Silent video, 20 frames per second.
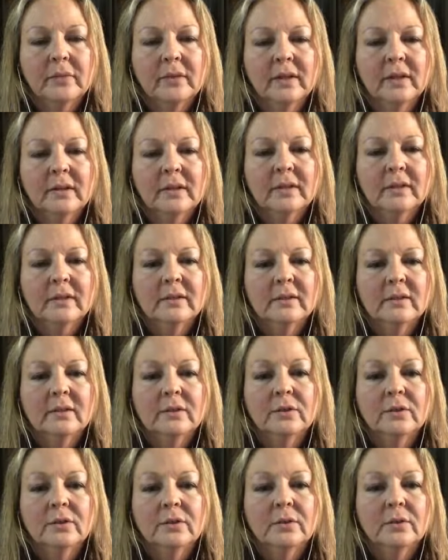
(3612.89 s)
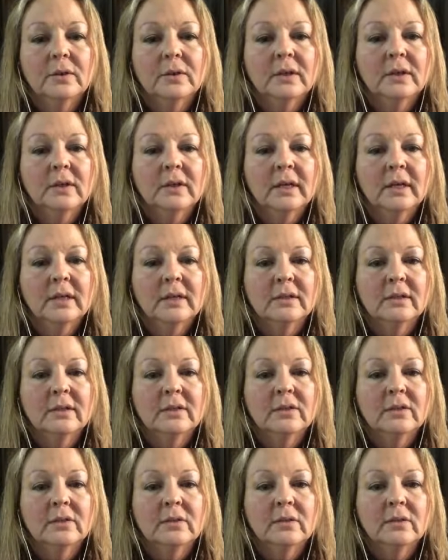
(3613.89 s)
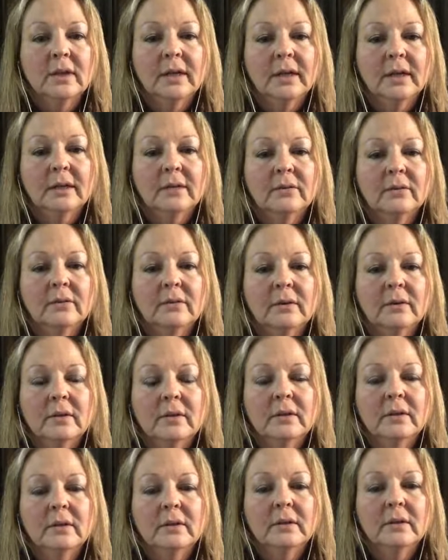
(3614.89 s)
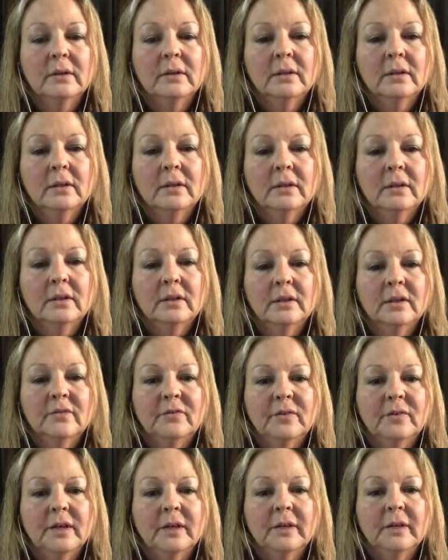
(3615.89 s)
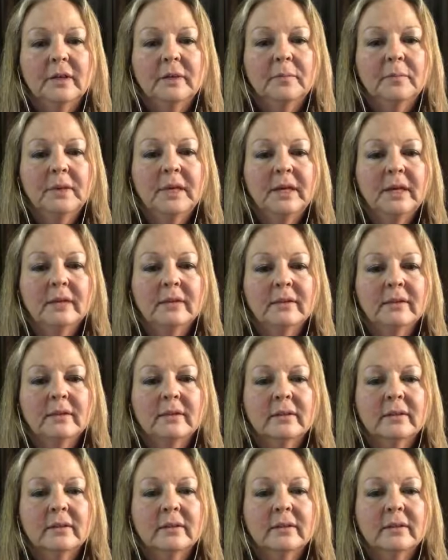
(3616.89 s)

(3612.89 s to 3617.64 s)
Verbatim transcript: This is who you are connected to now. The very best,